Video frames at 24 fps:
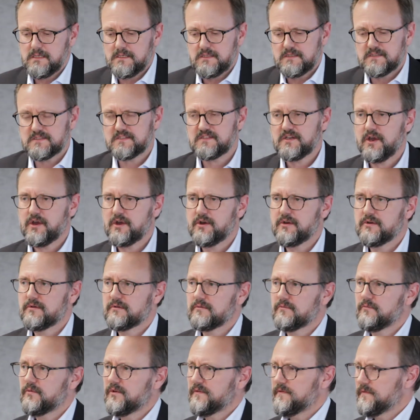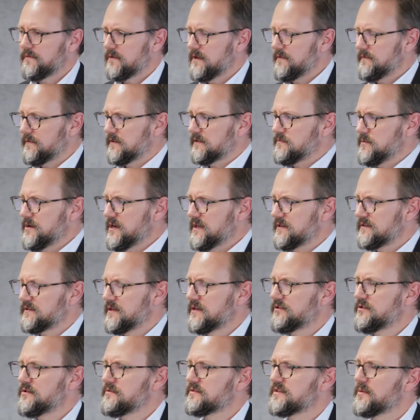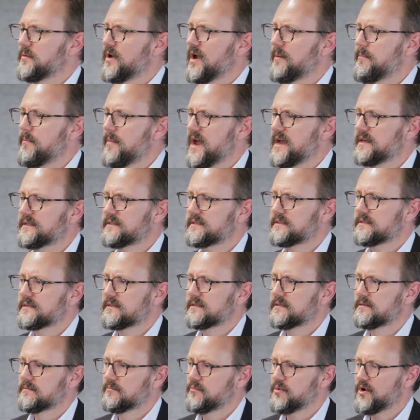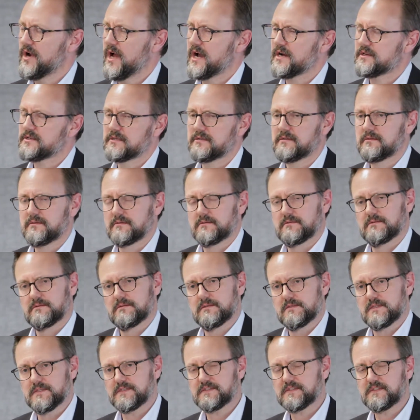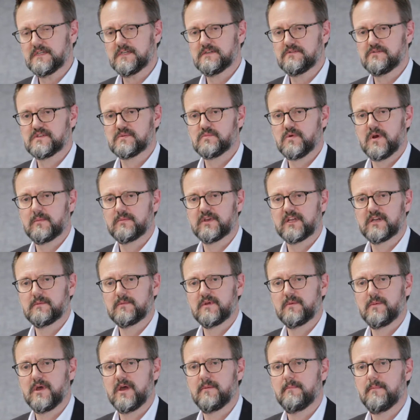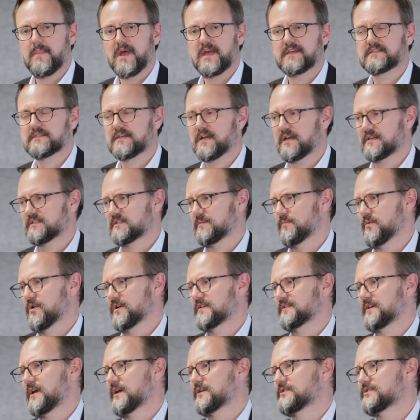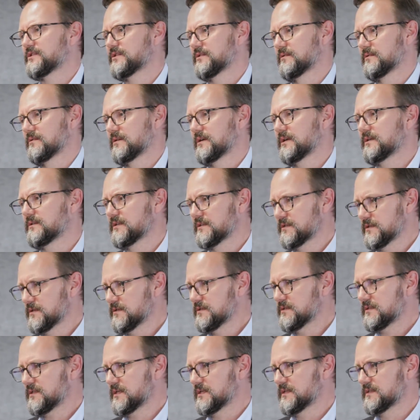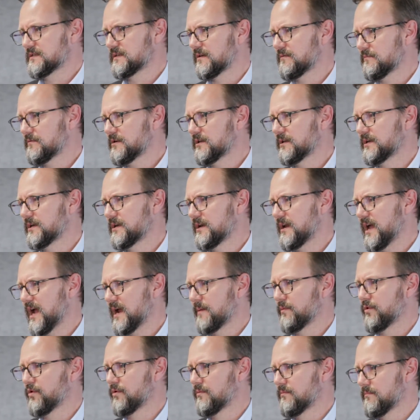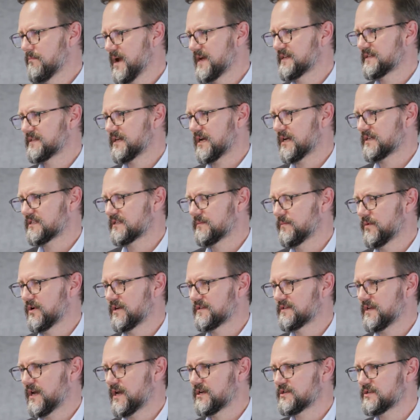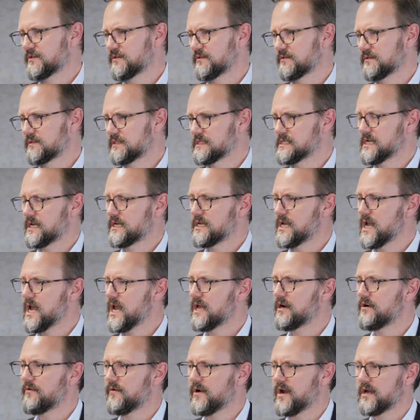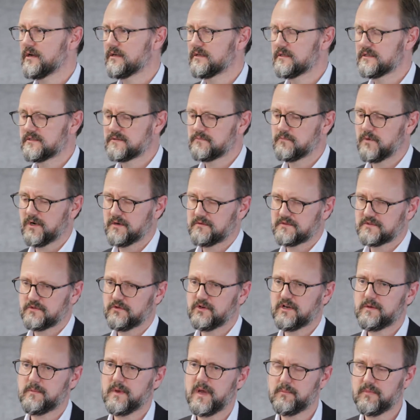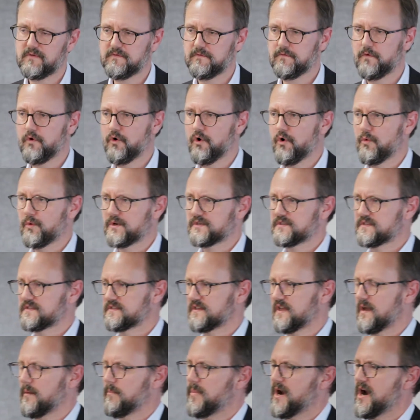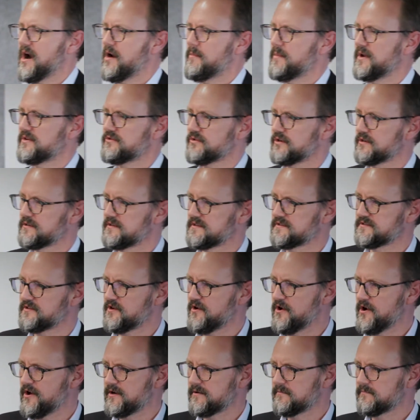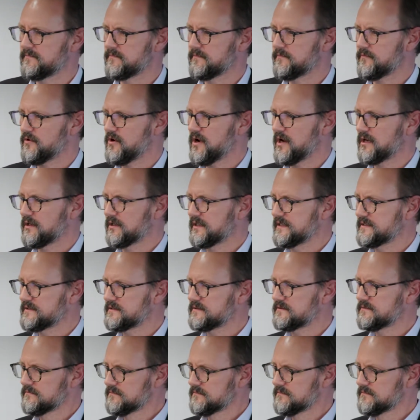So if the 20th century was about mass production, this century is probably going to be about mass customisation. And the two things that really enable mass customisation to get your head around is what I was talking about before, which is that parametric design, right? Let's